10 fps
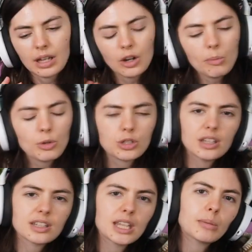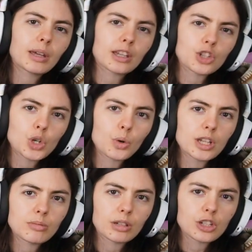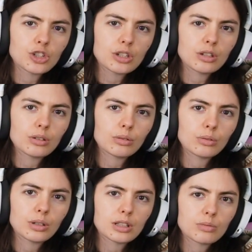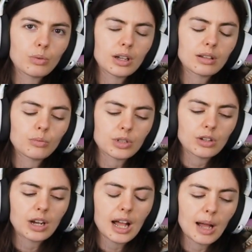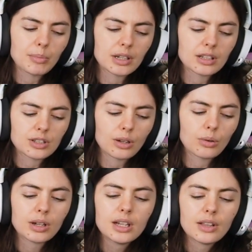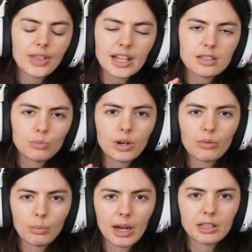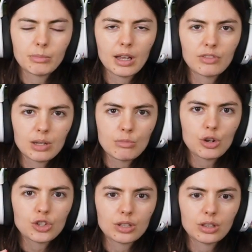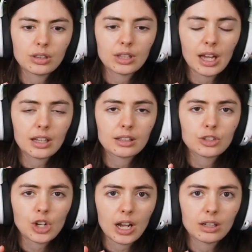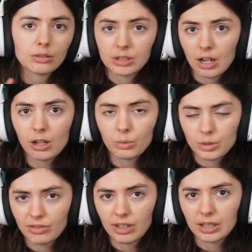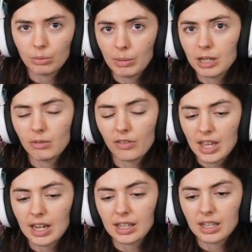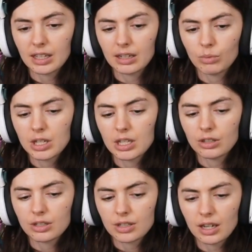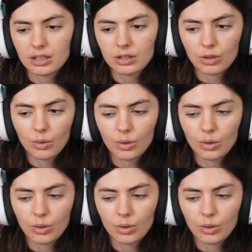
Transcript: it almost didn't seem like a choice because she knew it's what was going to happen. So that's what it reminded me of. The emotion that child Dal was feeling reminded me of Anakin when he decided to go